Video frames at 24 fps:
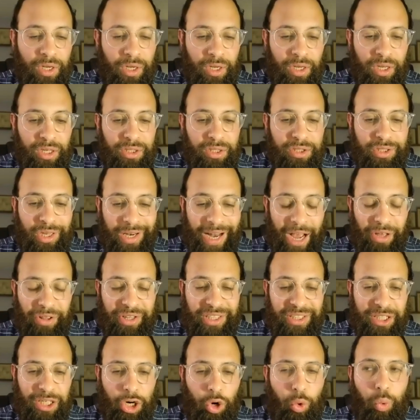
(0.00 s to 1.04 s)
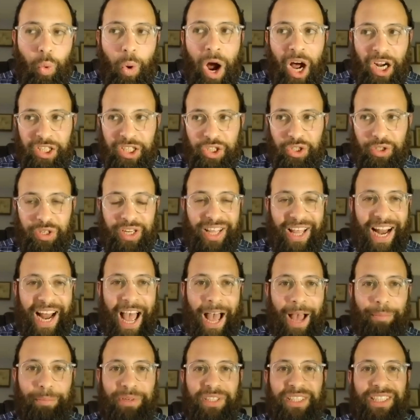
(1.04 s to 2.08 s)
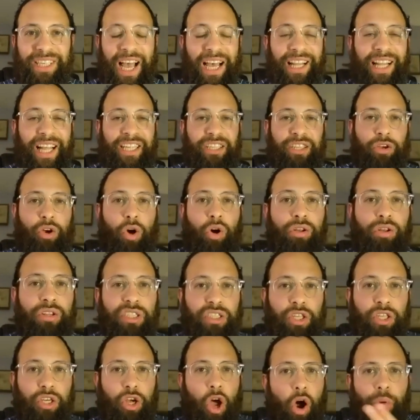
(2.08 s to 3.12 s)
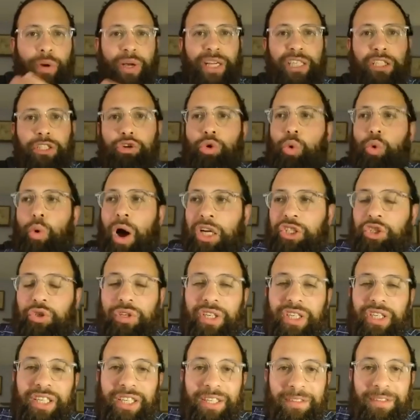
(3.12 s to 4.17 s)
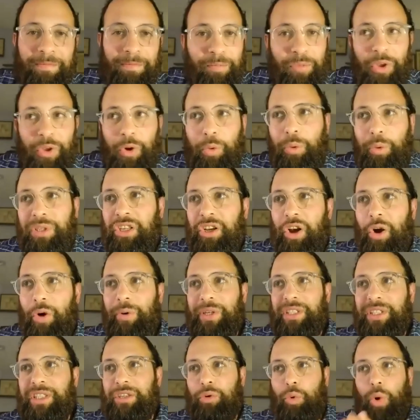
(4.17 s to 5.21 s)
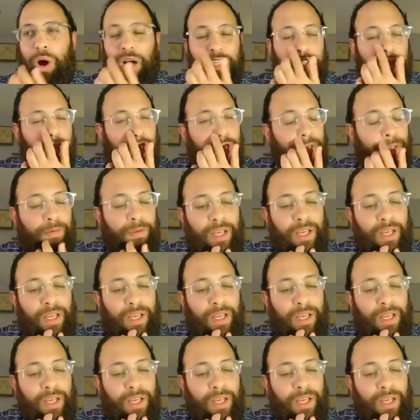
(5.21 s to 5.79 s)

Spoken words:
So now there's a quandary that happens. I like to call this the Kohen's quandary. What's the Kohen's quandary?